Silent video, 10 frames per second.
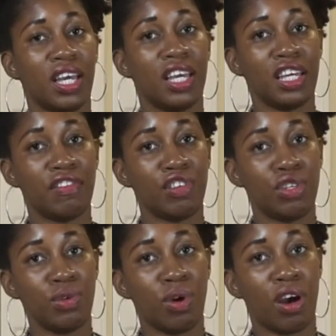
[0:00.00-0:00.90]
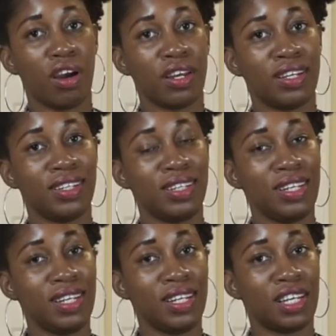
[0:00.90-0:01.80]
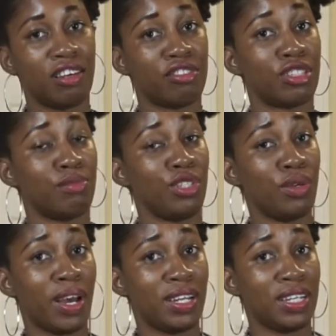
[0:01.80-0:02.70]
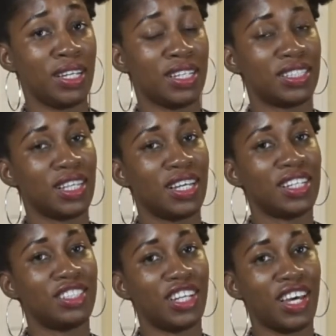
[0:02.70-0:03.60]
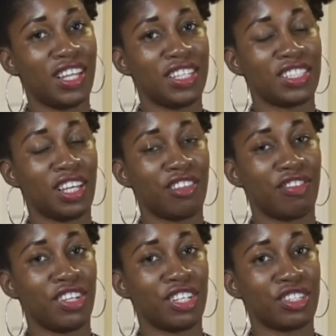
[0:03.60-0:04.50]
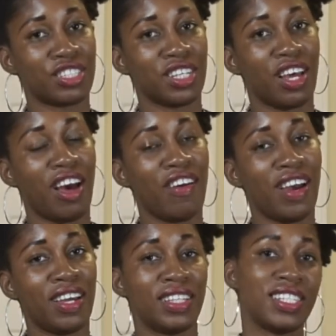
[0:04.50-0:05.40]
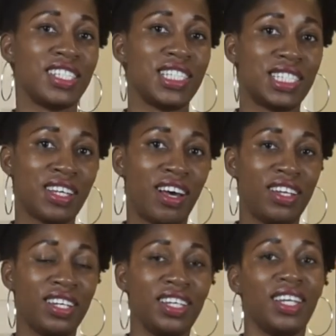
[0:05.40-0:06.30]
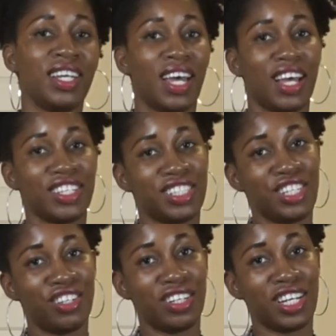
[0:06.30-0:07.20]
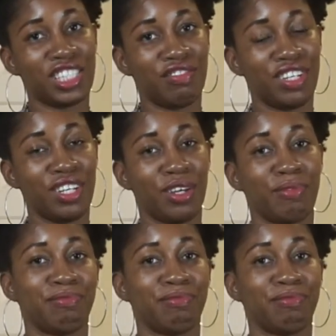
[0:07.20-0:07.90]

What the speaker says: If you are in need of some new ideas, check out these other videos. Alright, this is LaTanya. I'll see you on the next video.